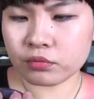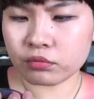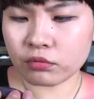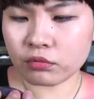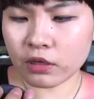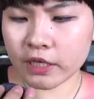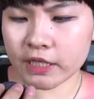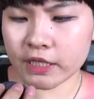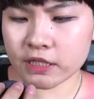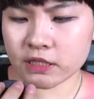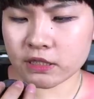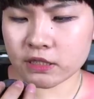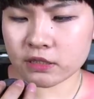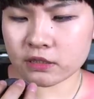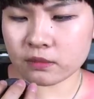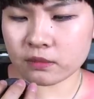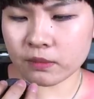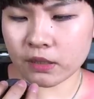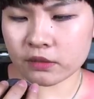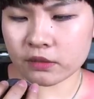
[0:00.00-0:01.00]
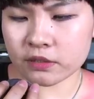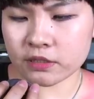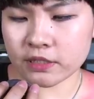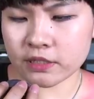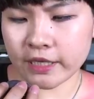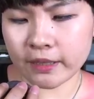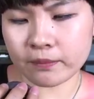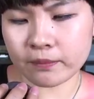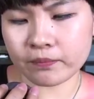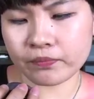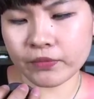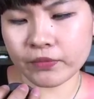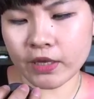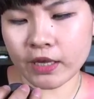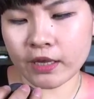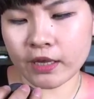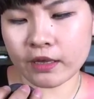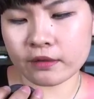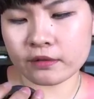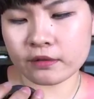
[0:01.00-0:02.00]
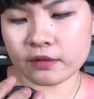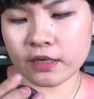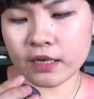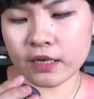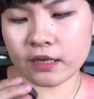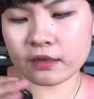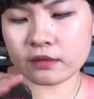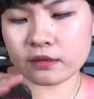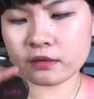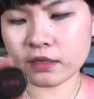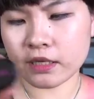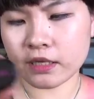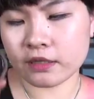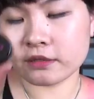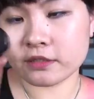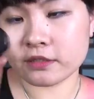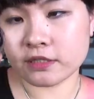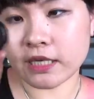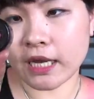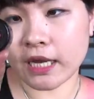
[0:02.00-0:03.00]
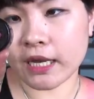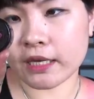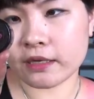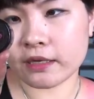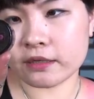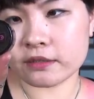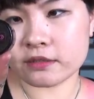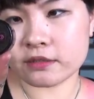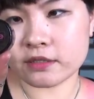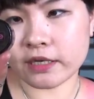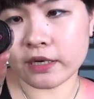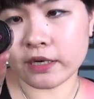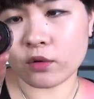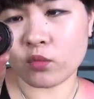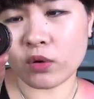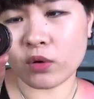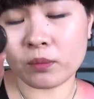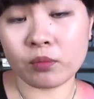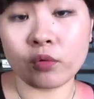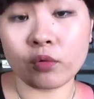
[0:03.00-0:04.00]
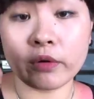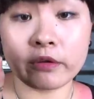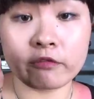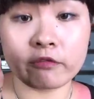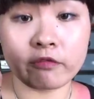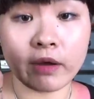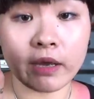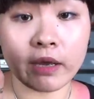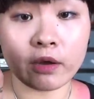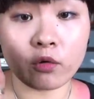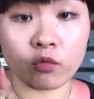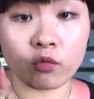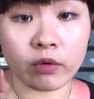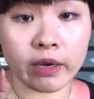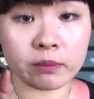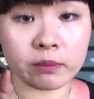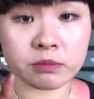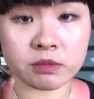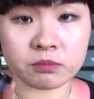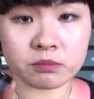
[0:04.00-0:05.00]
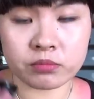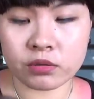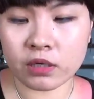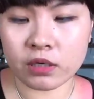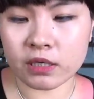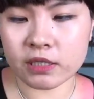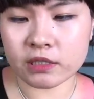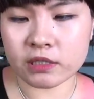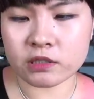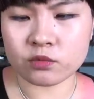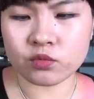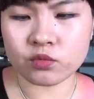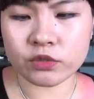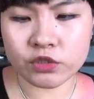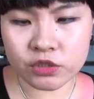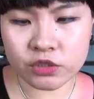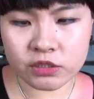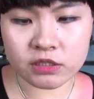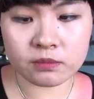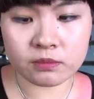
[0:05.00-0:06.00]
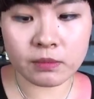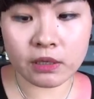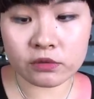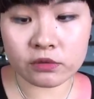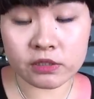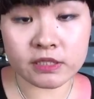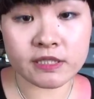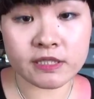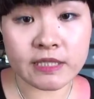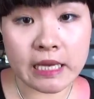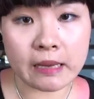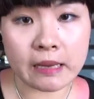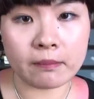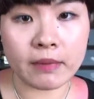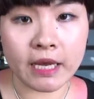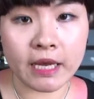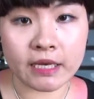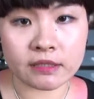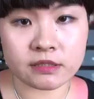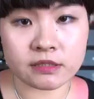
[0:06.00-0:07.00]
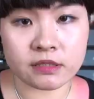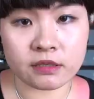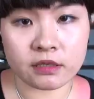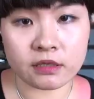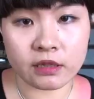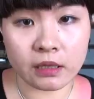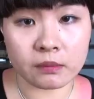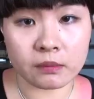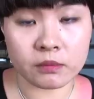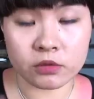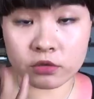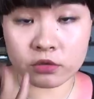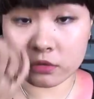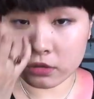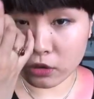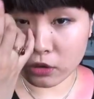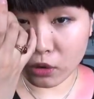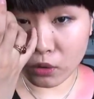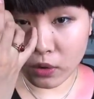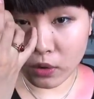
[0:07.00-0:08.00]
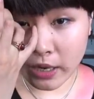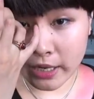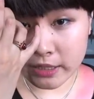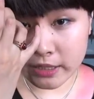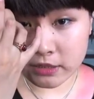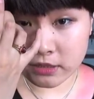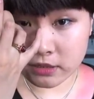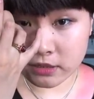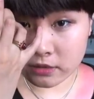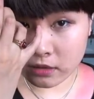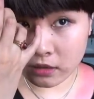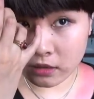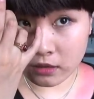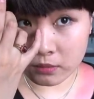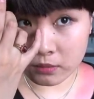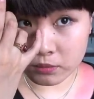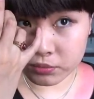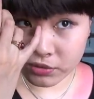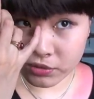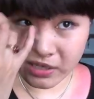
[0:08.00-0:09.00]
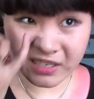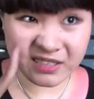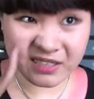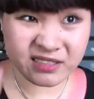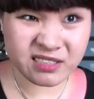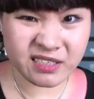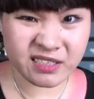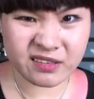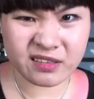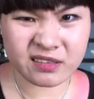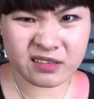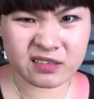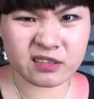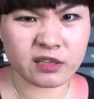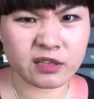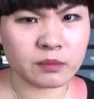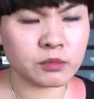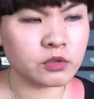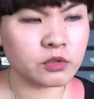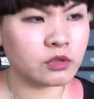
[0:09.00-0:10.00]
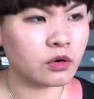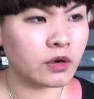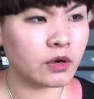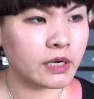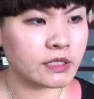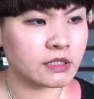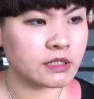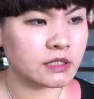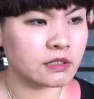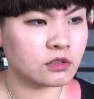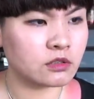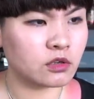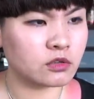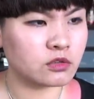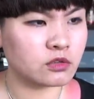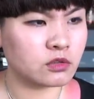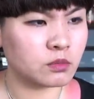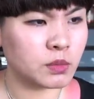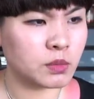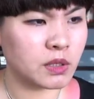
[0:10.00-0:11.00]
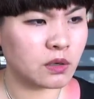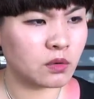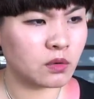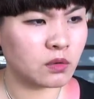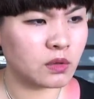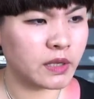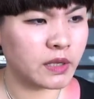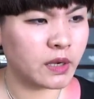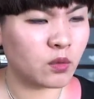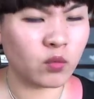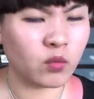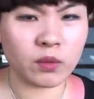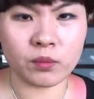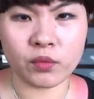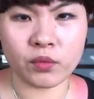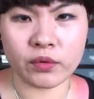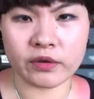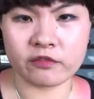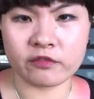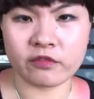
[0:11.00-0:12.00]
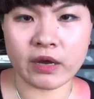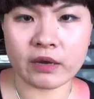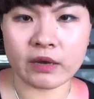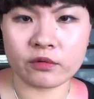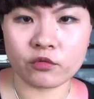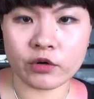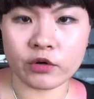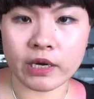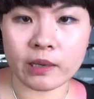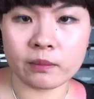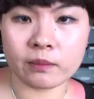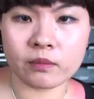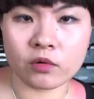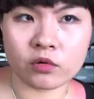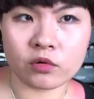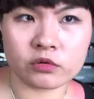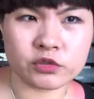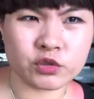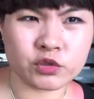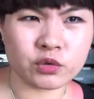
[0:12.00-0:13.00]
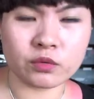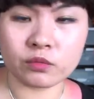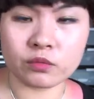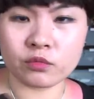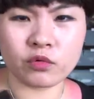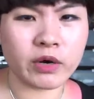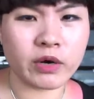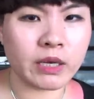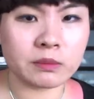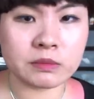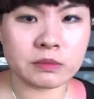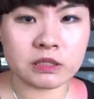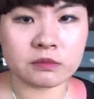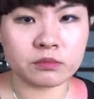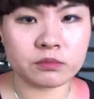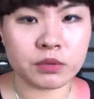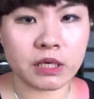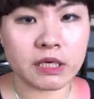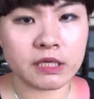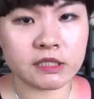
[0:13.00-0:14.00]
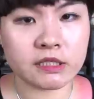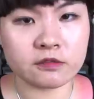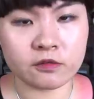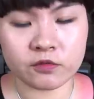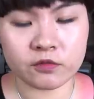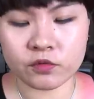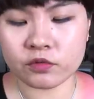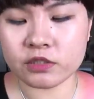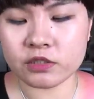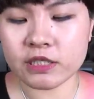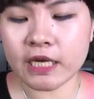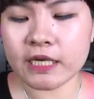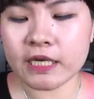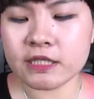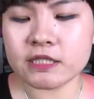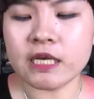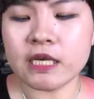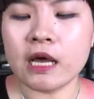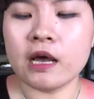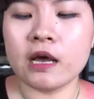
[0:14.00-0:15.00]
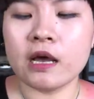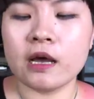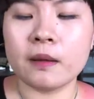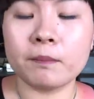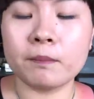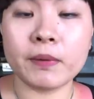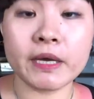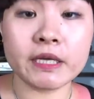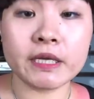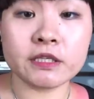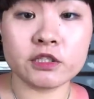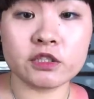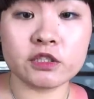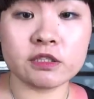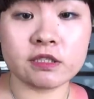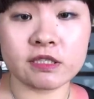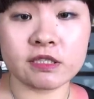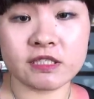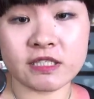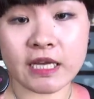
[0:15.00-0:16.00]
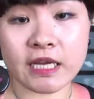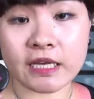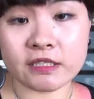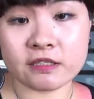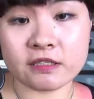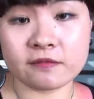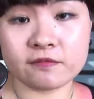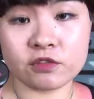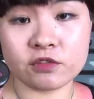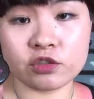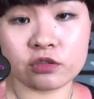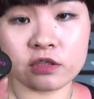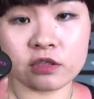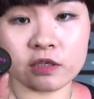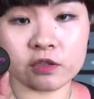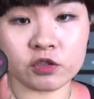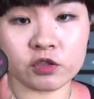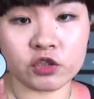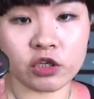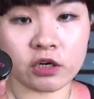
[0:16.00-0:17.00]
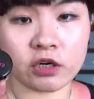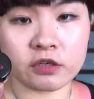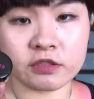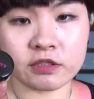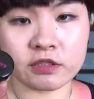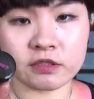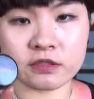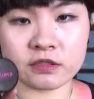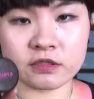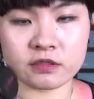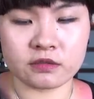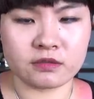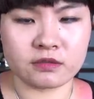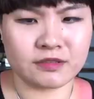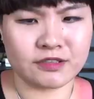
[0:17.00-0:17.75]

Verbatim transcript: price is about the same. And then inside is like one point five grams of products, which is about the same as the Glamour Doll Eyes um, products. I think Glamour Doll Eyes is also about like one point five gram or two grams of products for full size. But it's just the size of their jars is,